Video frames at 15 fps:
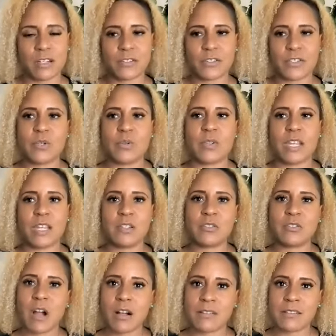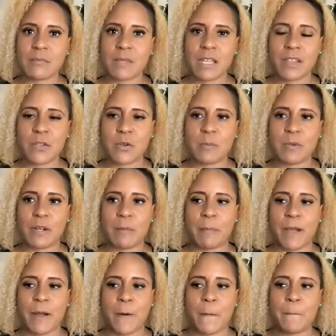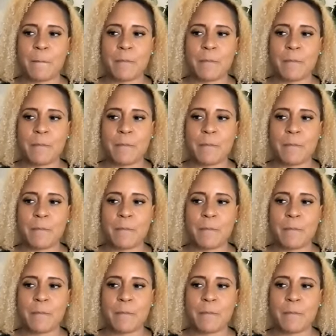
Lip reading: So can you talk to me a little bit about